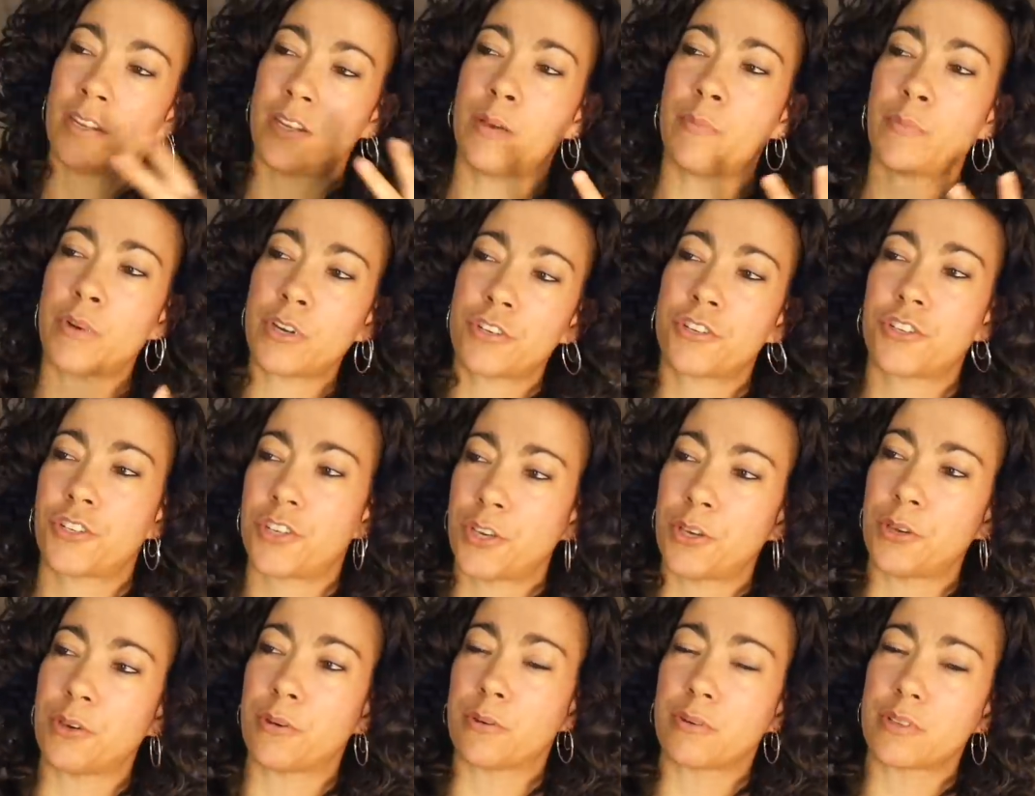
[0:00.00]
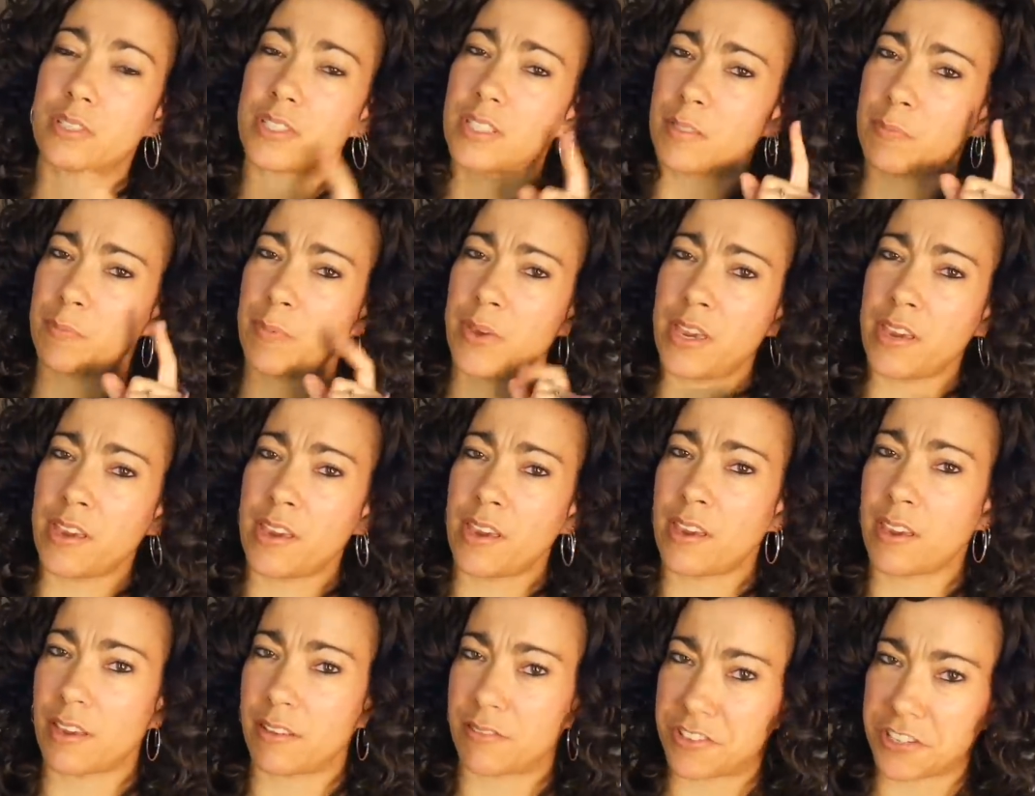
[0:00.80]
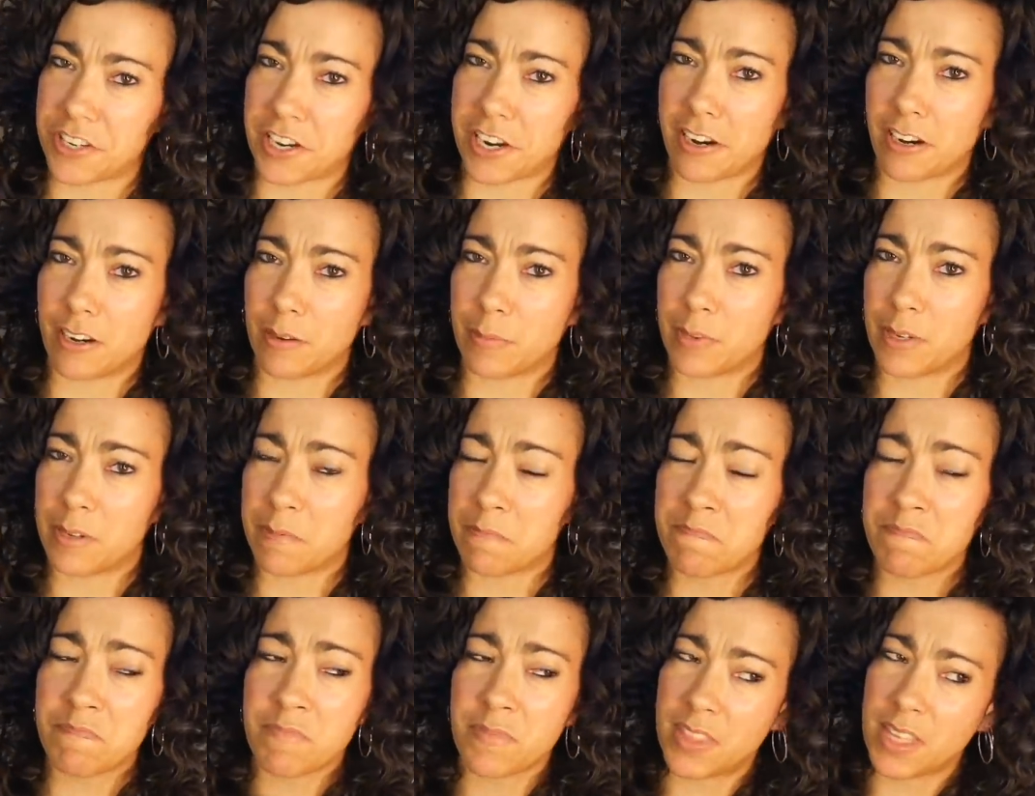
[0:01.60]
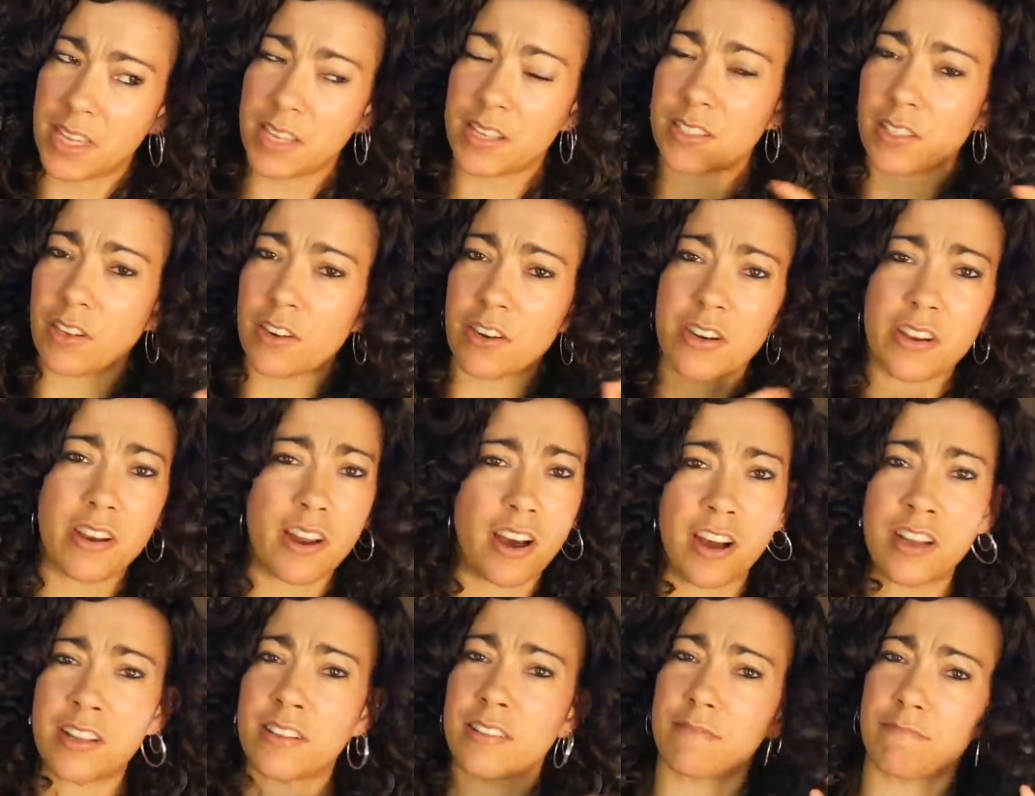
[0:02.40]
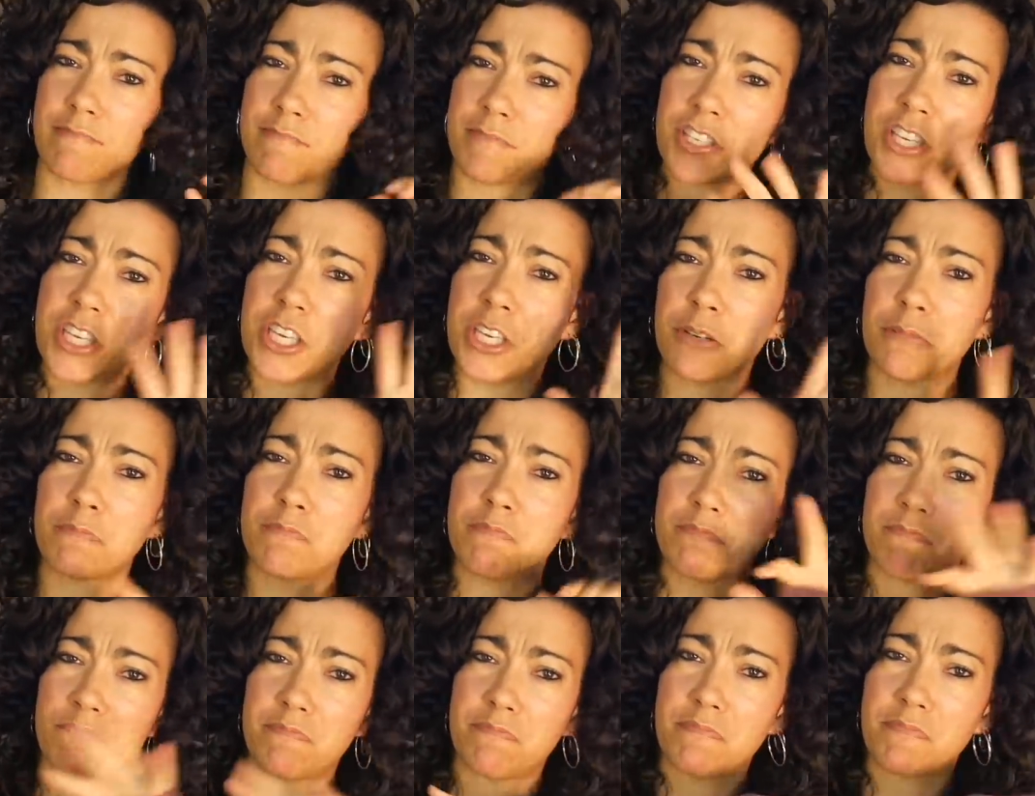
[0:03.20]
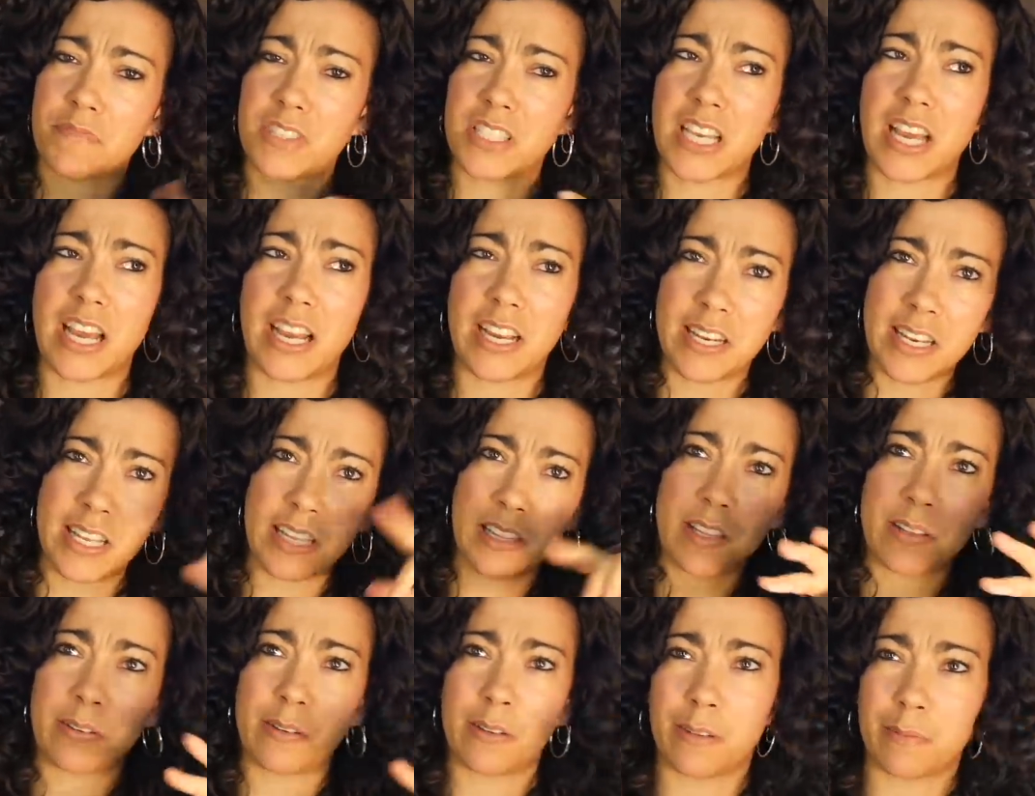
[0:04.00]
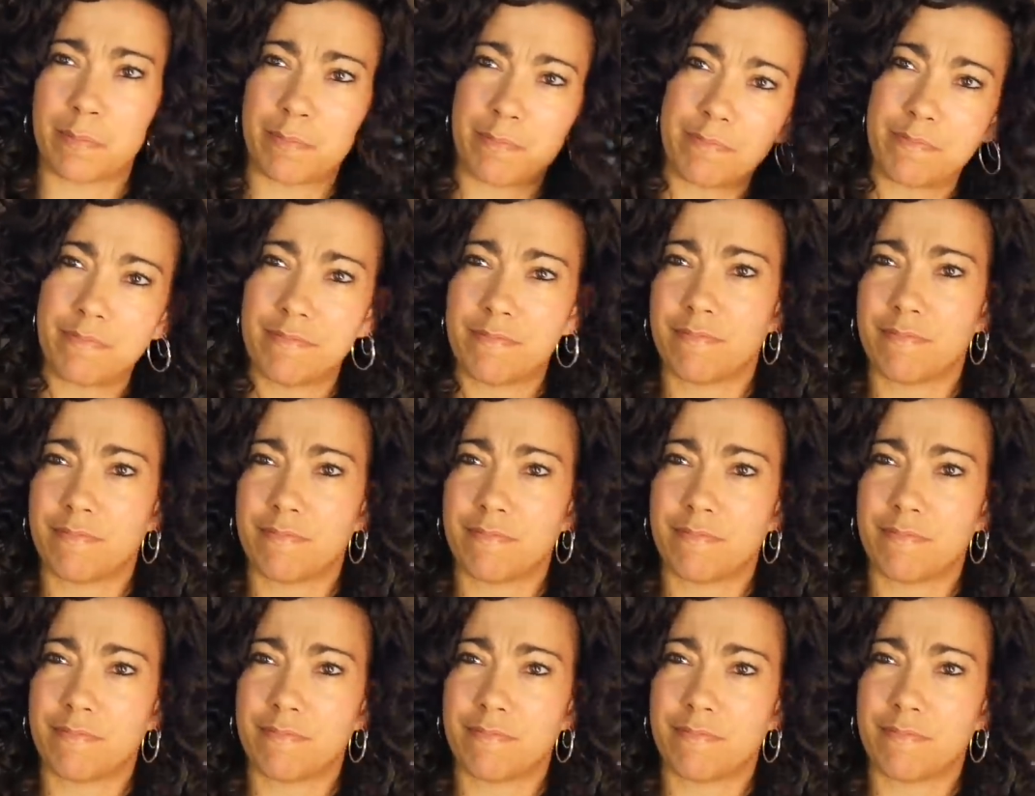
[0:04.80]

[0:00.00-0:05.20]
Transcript: Number 2, speaking of cherubim, these are not cute, tiny little